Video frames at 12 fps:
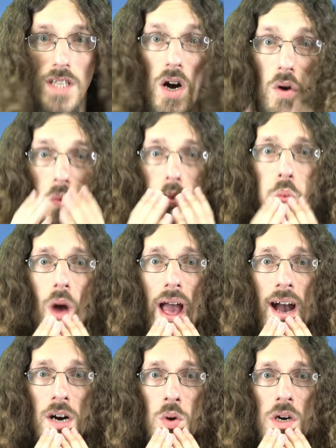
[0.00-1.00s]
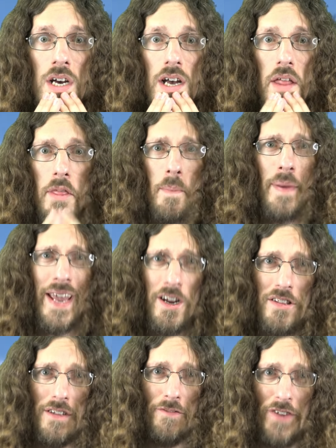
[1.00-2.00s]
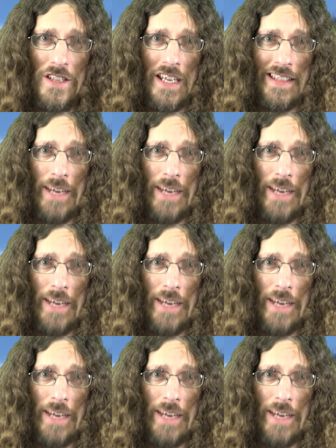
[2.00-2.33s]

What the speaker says: Oh, wow! The pair that felt like